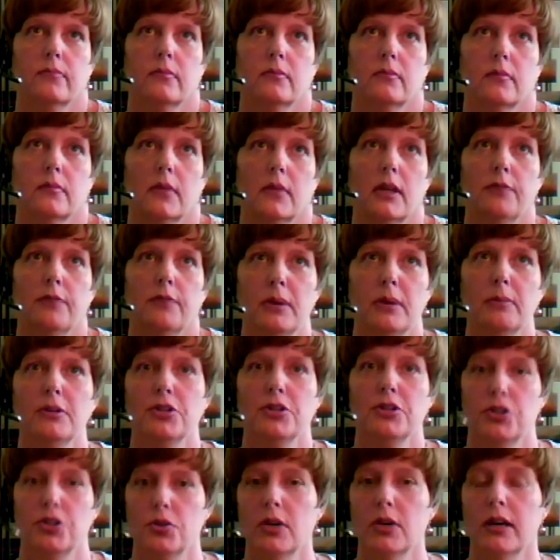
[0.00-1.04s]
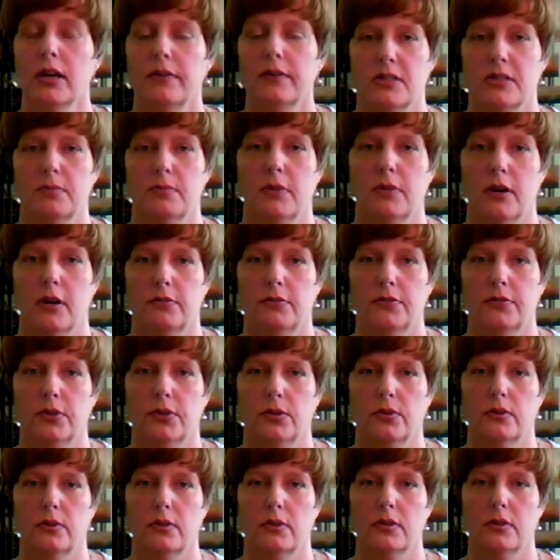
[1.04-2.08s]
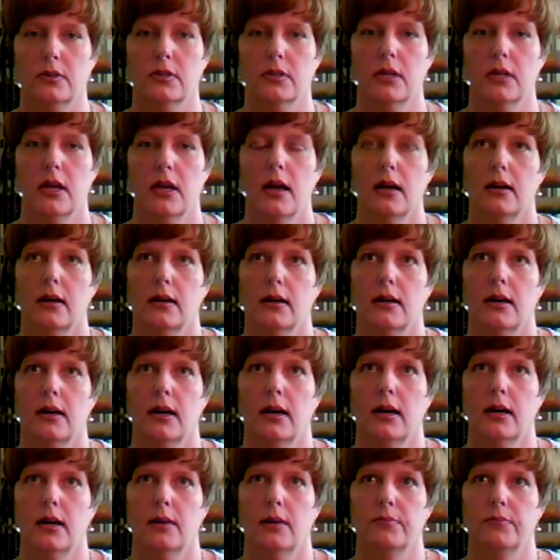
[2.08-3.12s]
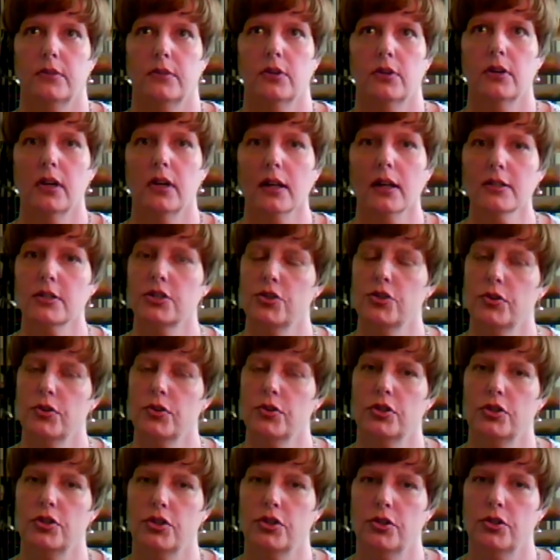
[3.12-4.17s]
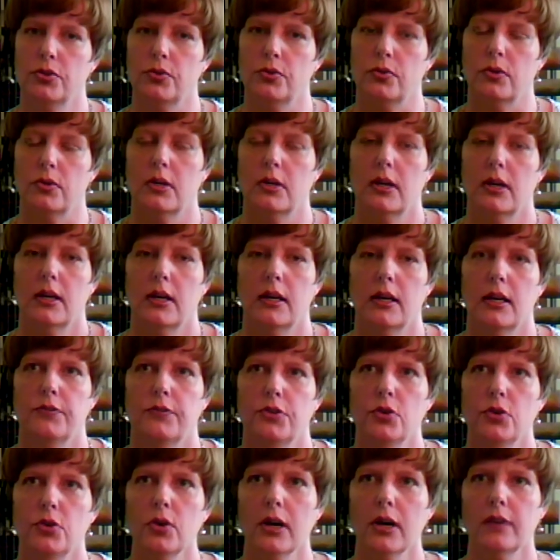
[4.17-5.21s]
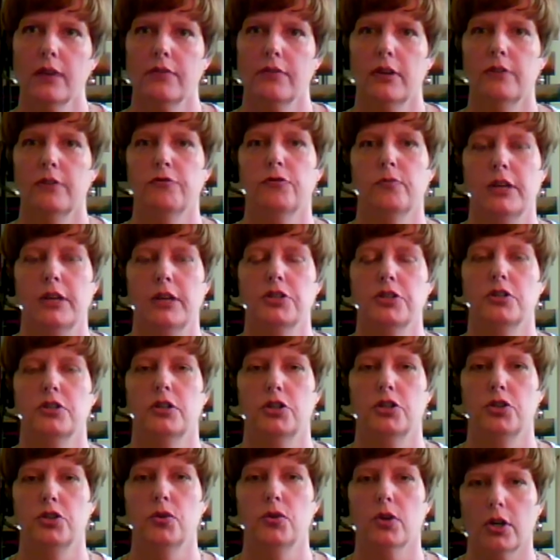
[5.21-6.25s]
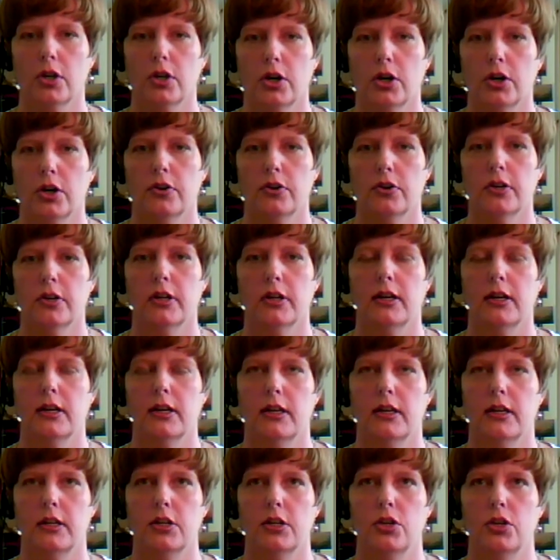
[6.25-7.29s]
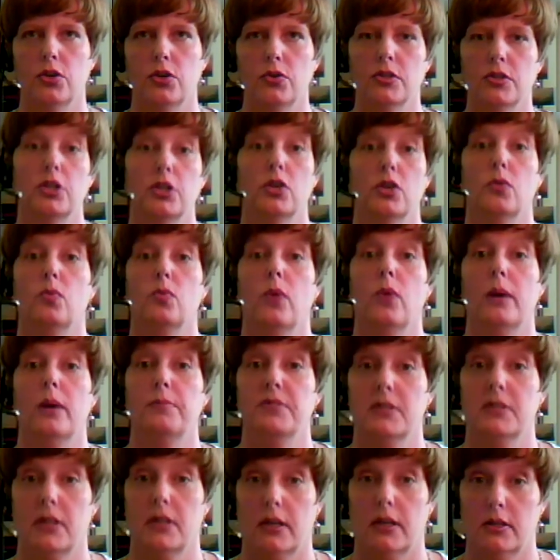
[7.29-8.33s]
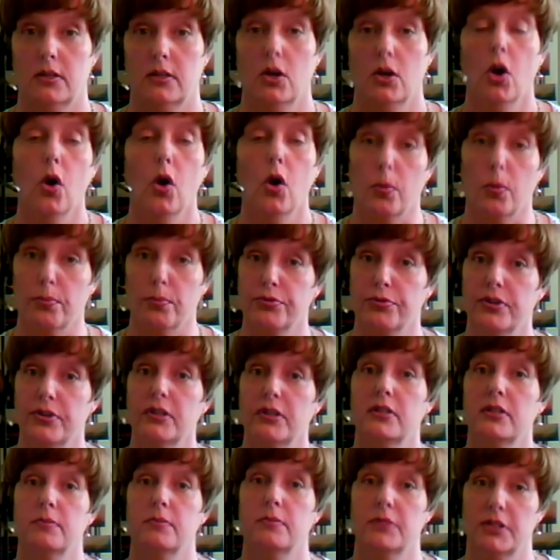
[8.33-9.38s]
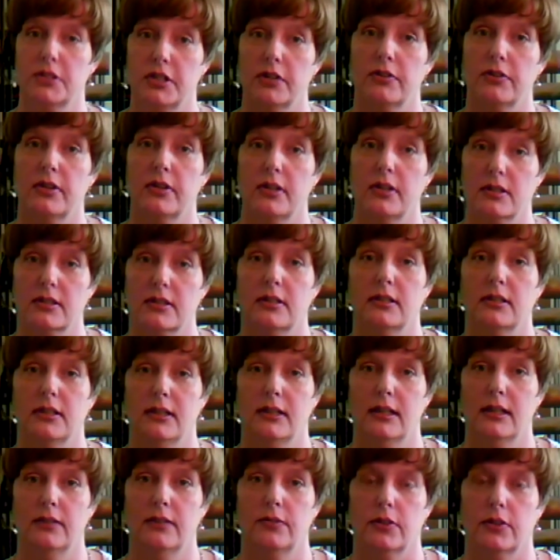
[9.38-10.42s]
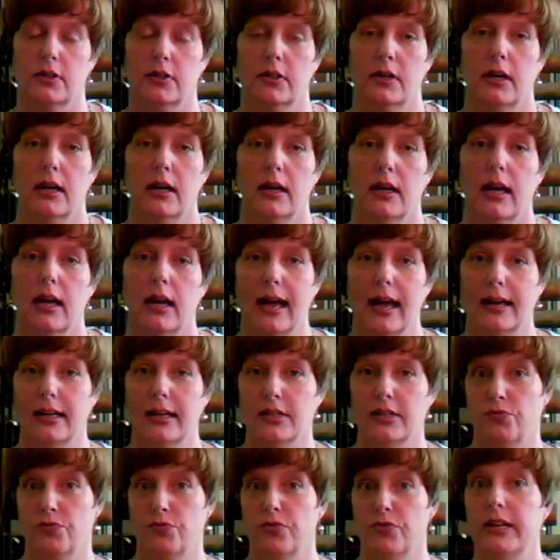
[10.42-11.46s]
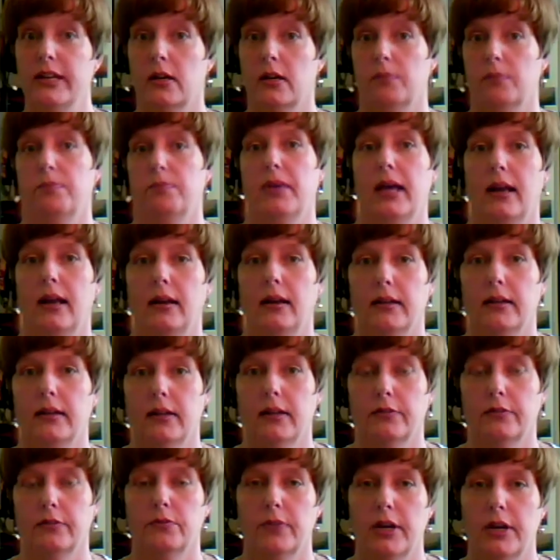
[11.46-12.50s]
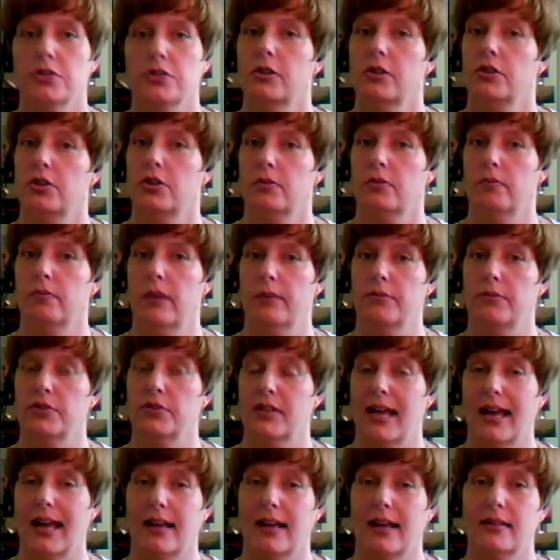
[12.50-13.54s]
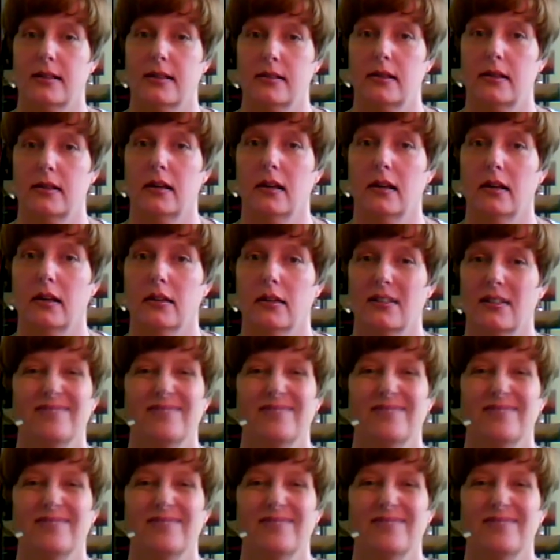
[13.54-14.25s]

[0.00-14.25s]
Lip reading: if people do have smartphones, there are lots that you can do. If you have information that you are currently using your website or printed materials to deliver, and it's really compelling information that your members access a lot,